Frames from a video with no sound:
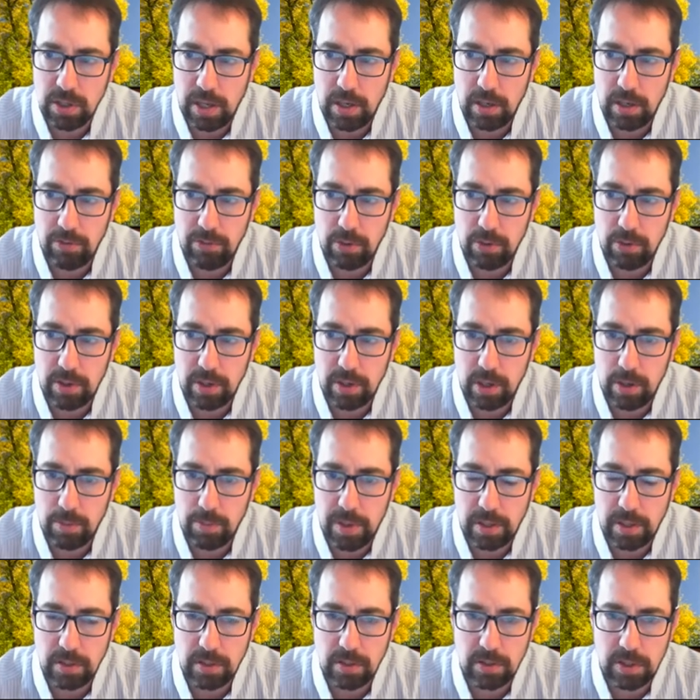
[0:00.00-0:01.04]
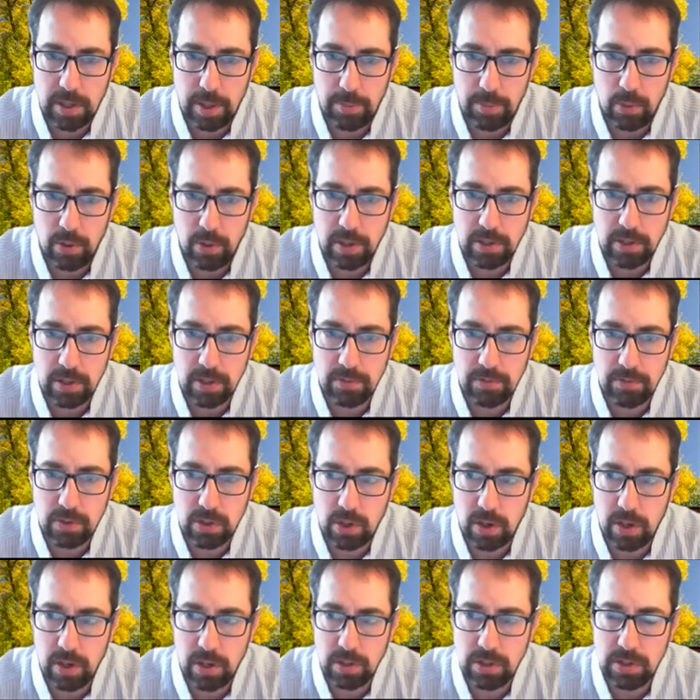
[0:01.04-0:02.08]
and if you think about the separation of
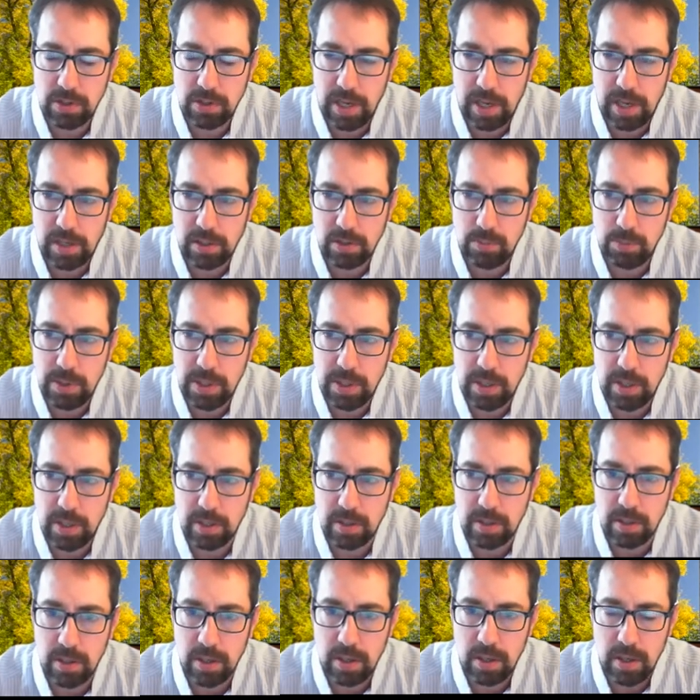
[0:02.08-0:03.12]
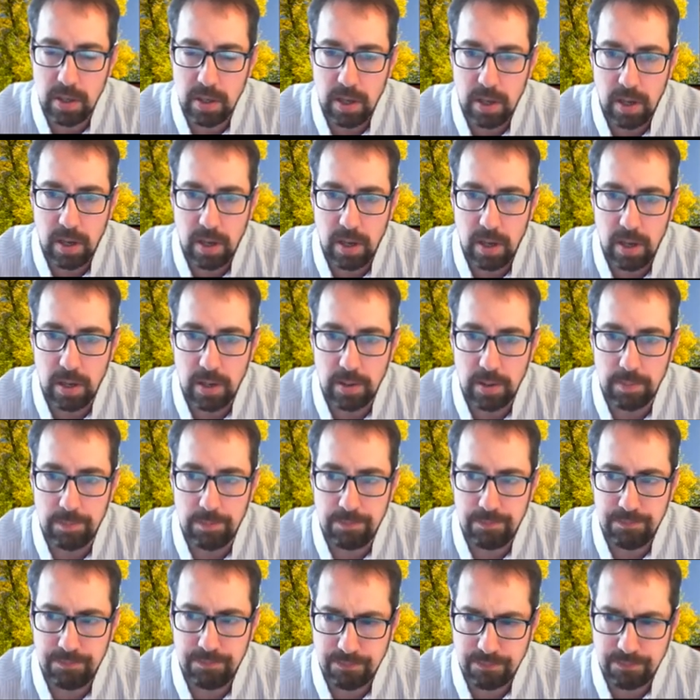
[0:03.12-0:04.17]
charge as being, you